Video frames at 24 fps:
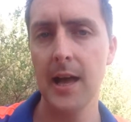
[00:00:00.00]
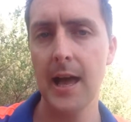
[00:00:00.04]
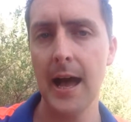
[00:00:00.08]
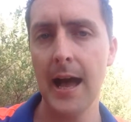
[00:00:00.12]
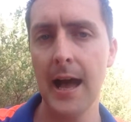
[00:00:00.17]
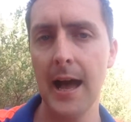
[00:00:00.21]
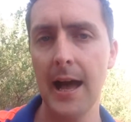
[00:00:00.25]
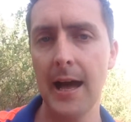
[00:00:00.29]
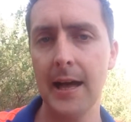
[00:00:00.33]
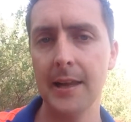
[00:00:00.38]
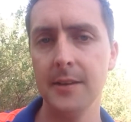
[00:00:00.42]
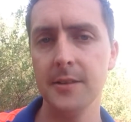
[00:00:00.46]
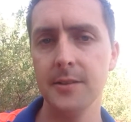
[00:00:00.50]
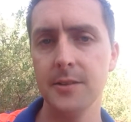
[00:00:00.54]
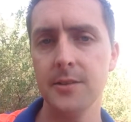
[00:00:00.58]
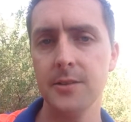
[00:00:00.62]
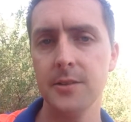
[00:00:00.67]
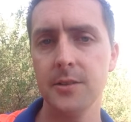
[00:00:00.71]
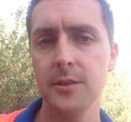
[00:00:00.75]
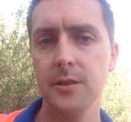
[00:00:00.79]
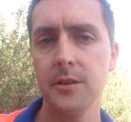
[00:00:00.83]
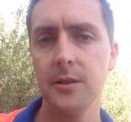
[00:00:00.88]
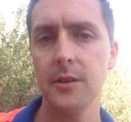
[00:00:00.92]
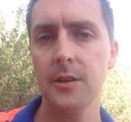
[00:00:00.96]
and
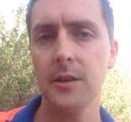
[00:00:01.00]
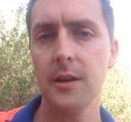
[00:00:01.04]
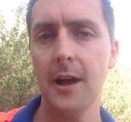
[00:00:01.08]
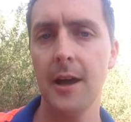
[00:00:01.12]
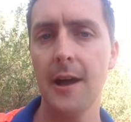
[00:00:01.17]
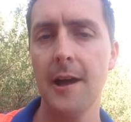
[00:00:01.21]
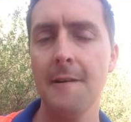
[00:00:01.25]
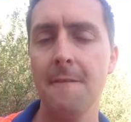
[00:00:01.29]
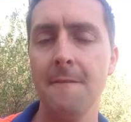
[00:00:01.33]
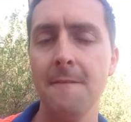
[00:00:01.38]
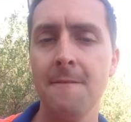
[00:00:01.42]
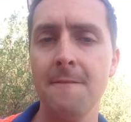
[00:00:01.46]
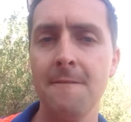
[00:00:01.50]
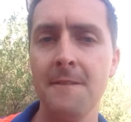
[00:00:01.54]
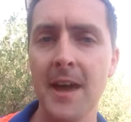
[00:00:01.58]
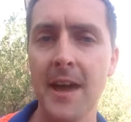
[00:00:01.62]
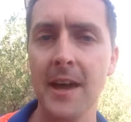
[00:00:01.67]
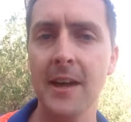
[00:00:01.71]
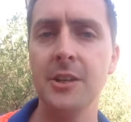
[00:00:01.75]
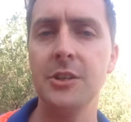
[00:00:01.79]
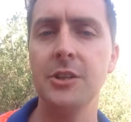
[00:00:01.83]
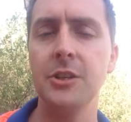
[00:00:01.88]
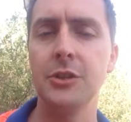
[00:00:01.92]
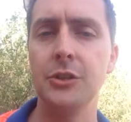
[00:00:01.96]

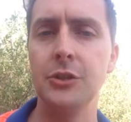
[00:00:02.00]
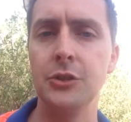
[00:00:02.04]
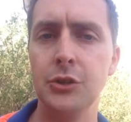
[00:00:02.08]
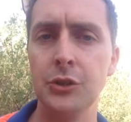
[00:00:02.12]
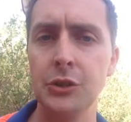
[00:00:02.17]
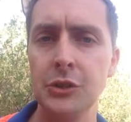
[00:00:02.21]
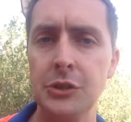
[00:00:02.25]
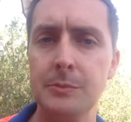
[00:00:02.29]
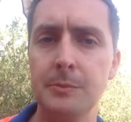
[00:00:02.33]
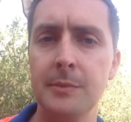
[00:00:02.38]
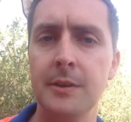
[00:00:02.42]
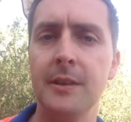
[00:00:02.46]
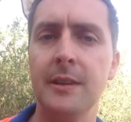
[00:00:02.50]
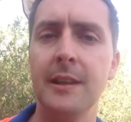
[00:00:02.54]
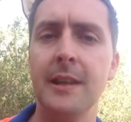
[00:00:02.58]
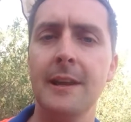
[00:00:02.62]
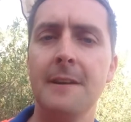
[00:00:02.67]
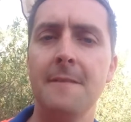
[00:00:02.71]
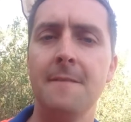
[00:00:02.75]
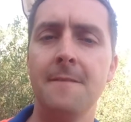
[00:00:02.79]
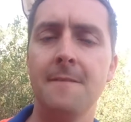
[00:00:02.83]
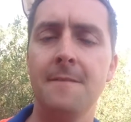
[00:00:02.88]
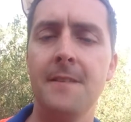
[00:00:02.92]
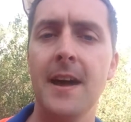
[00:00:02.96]
affect your judgment, they
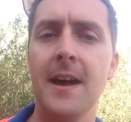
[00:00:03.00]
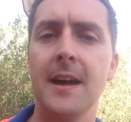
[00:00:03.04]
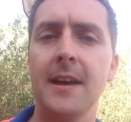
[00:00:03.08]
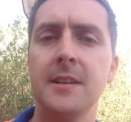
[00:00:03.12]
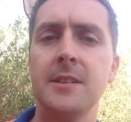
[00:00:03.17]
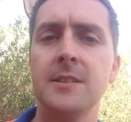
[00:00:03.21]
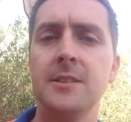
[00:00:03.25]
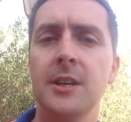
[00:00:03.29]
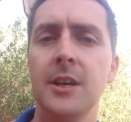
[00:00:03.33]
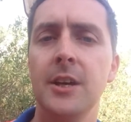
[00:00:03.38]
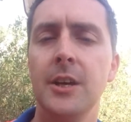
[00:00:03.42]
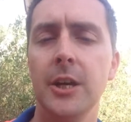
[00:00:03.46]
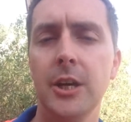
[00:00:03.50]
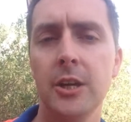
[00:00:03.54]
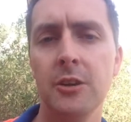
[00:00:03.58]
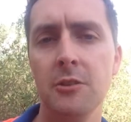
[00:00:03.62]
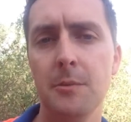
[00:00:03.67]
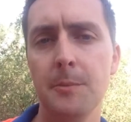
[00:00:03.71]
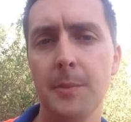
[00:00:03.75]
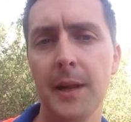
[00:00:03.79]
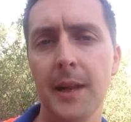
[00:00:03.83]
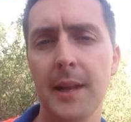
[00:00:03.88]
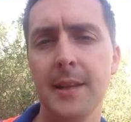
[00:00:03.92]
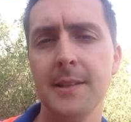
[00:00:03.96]
affect your
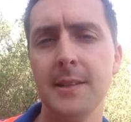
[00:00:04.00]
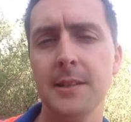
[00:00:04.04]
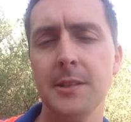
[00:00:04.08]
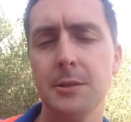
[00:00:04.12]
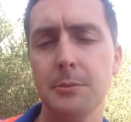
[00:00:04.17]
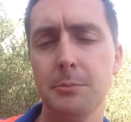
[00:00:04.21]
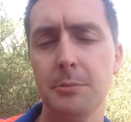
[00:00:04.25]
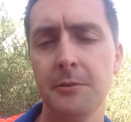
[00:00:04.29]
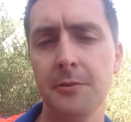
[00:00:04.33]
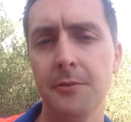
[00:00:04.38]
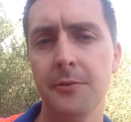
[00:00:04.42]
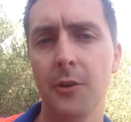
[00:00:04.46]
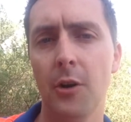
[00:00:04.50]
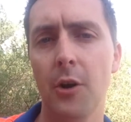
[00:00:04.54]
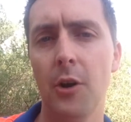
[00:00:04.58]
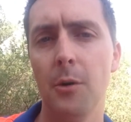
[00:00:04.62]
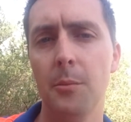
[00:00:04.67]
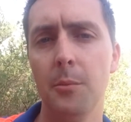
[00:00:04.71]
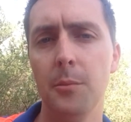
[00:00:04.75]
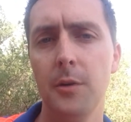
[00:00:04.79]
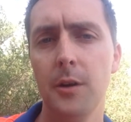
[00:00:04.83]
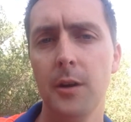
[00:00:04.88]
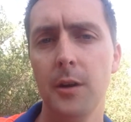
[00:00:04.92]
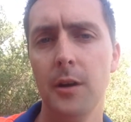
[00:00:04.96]
ability to
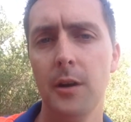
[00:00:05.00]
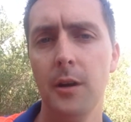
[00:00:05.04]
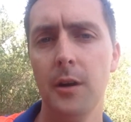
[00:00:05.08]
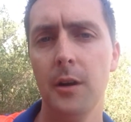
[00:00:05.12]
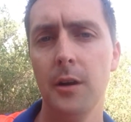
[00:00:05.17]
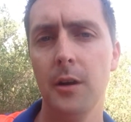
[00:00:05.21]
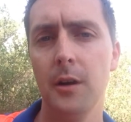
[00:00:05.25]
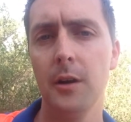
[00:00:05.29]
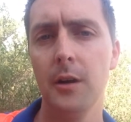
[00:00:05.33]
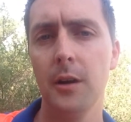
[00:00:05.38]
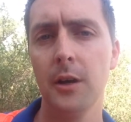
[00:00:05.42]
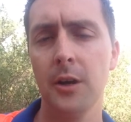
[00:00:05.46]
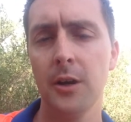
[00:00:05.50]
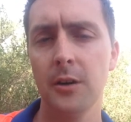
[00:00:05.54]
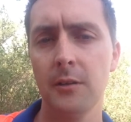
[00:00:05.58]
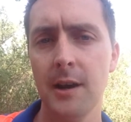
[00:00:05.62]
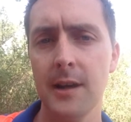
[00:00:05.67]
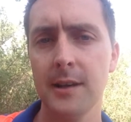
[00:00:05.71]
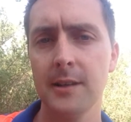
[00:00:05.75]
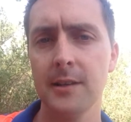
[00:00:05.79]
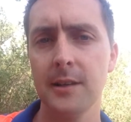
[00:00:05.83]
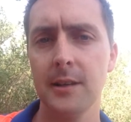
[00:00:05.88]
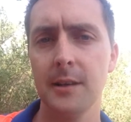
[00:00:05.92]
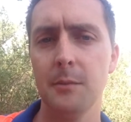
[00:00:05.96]
perform
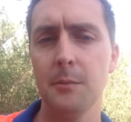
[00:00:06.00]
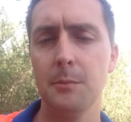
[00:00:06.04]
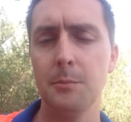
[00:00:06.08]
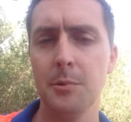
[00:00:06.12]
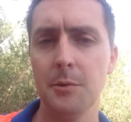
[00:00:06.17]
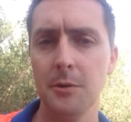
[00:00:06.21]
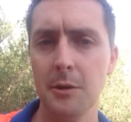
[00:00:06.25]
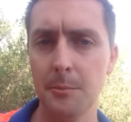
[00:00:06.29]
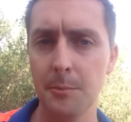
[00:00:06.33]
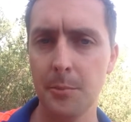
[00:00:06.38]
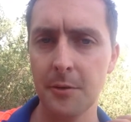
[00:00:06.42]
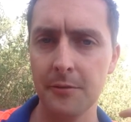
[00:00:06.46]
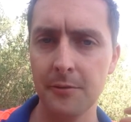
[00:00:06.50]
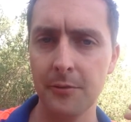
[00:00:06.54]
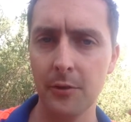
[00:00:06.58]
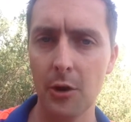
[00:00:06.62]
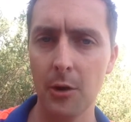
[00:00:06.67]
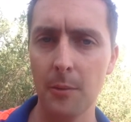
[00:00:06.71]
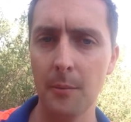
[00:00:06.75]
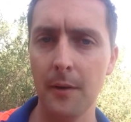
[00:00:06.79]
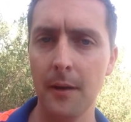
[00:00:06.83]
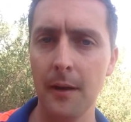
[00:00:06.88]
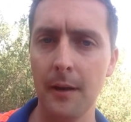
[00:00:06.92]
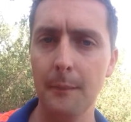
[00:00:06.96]
correctly and
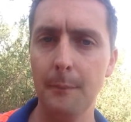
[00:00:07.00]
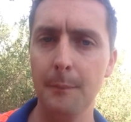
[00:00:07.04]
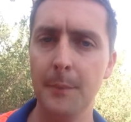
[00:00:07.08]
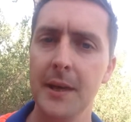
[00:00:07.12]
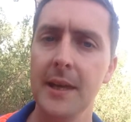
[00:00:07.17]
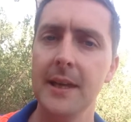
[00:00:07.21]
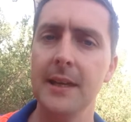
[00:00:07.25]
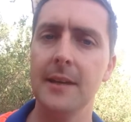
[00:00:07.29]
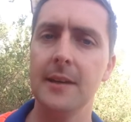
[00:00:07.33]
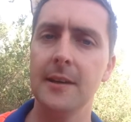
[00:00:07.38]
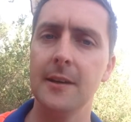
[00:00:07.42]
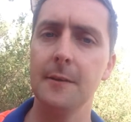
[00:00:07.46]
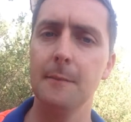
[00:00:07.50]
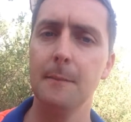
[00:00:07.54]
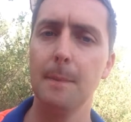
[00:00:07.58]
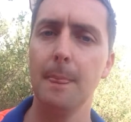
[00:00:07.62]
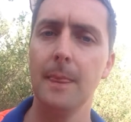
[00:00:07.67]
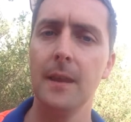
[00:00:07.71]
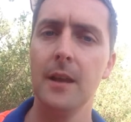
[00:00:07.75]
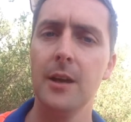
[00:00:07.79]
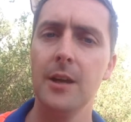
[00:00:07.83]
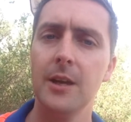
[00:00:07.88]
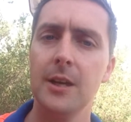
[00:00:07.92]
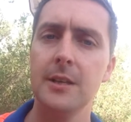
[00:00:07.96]
perform at peak.
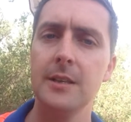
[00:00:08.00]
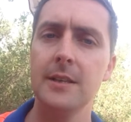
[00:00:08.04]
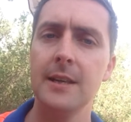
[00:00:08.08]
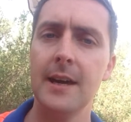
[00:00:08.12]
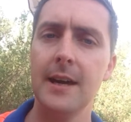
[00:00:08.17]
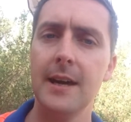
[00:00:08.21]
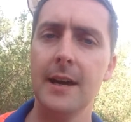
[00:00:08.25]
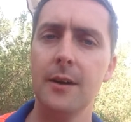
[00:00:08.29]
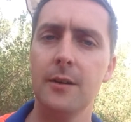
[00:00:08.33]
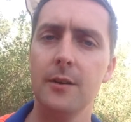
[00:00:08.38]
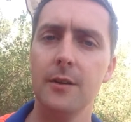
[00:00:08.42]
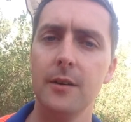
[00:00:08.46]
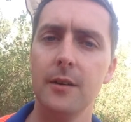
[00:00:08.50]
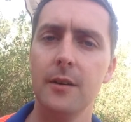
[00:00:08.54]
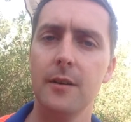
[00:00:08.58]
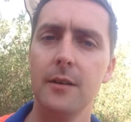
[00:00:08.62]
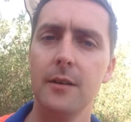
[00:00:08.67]
Now,